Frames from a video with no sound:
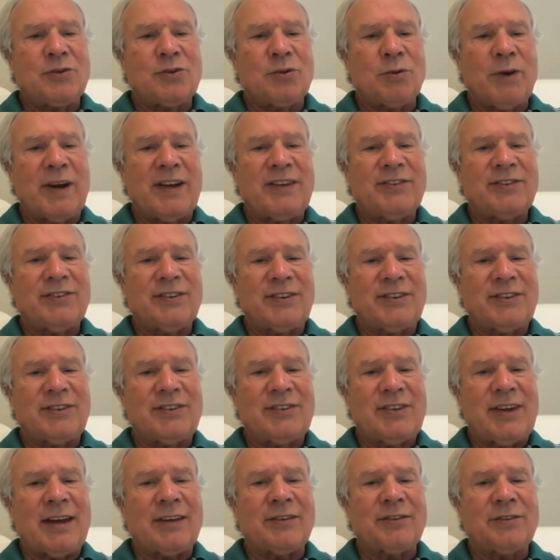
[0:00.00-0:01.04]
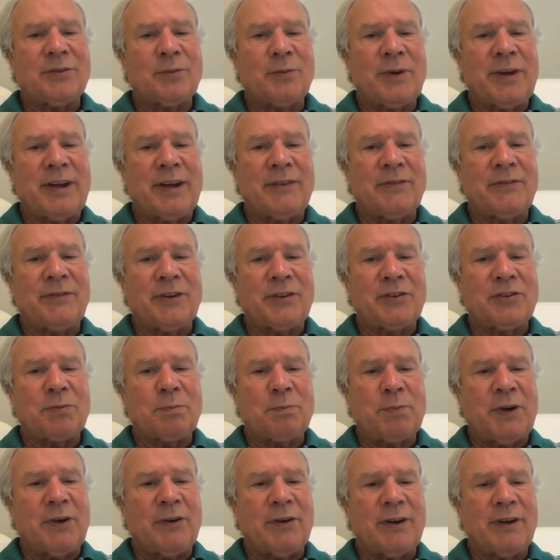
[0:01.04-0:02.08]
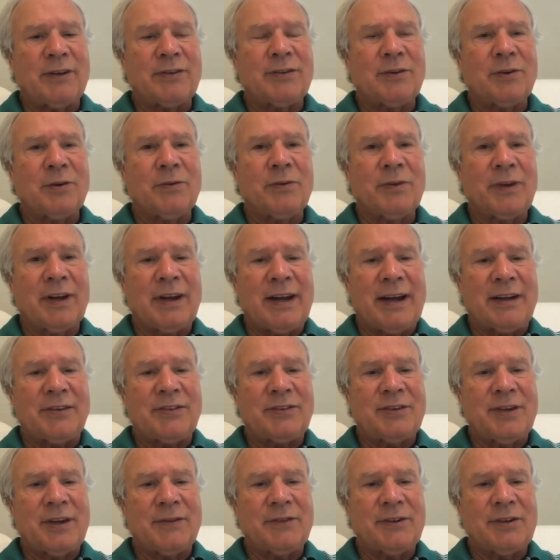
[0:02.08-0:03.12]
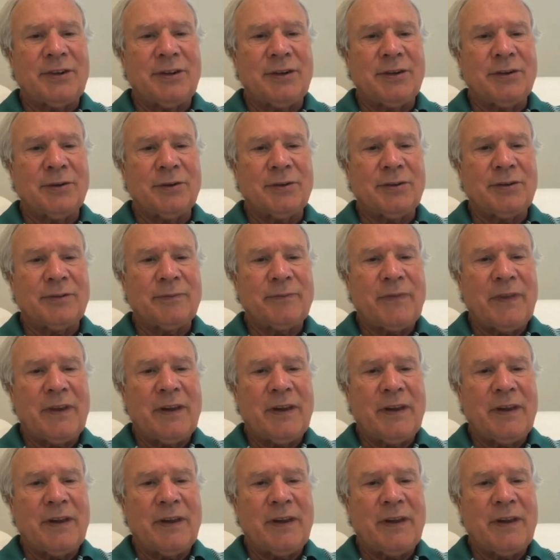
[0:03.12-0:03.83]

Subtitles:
great success we have experienced over the last 7 years.